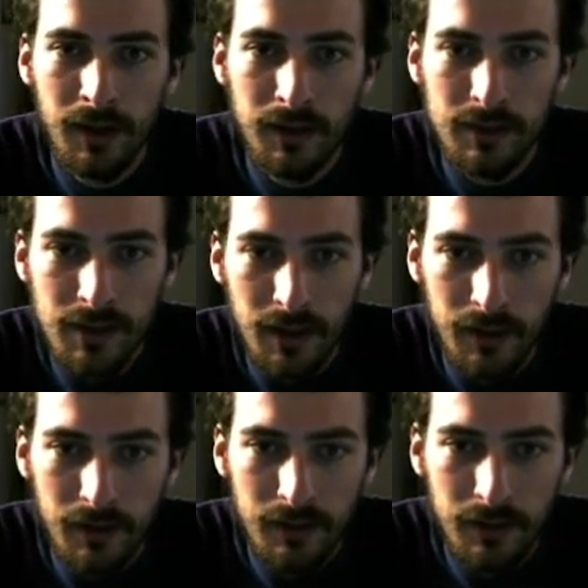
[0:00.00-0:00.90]

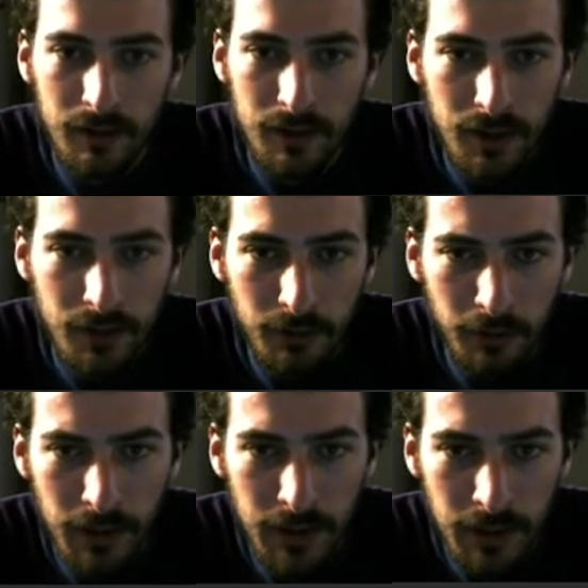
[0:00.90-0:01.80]
So
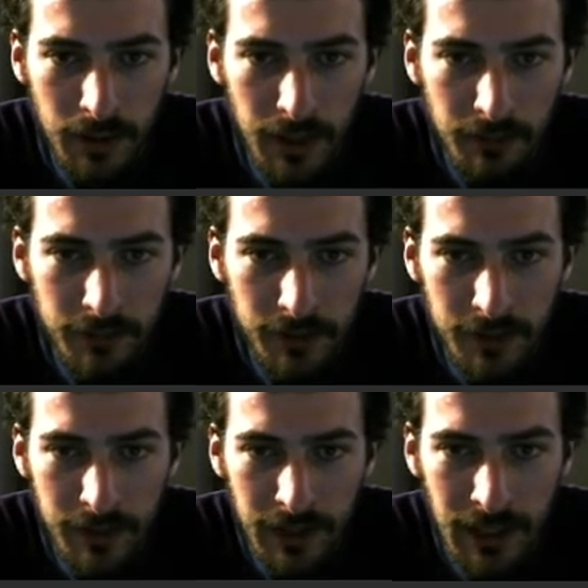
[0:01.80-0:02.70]
we have filled in
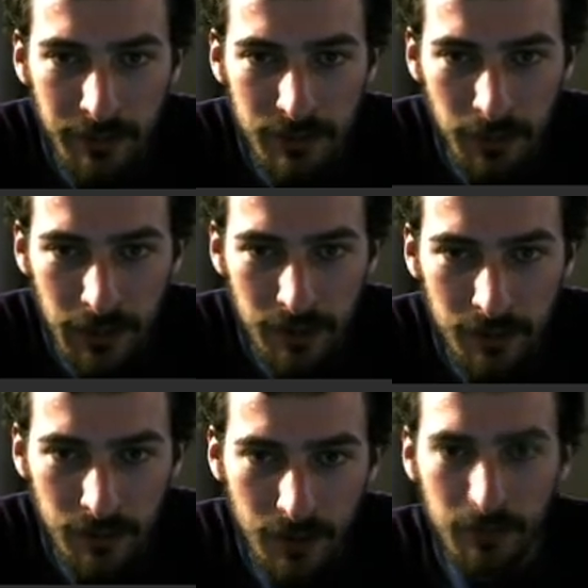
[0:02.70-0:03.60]
the gaps. We need to
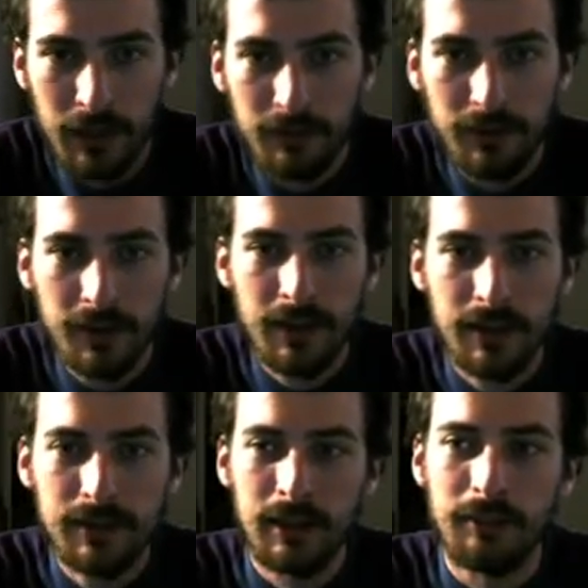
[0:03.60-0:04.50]
determine our flow
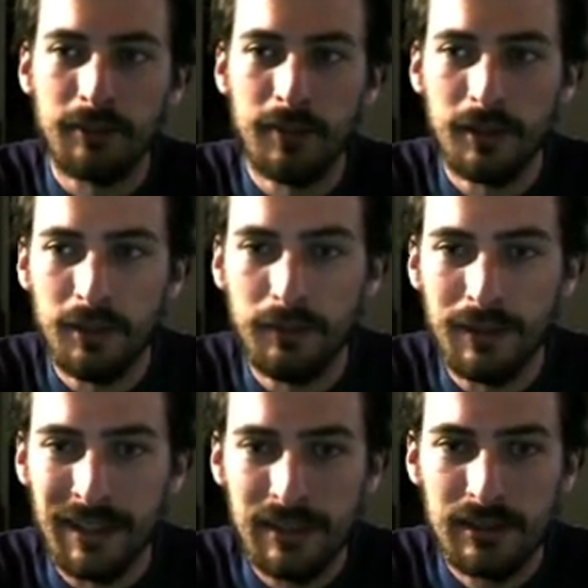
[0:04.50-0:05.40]
direction and our flow
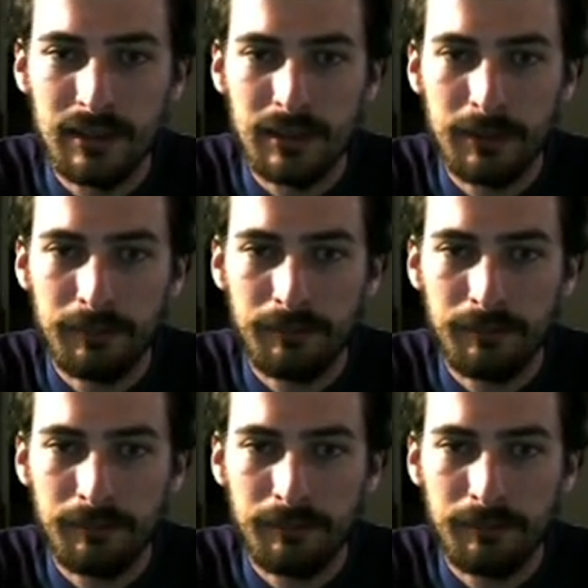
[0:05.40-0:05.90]
accumulation.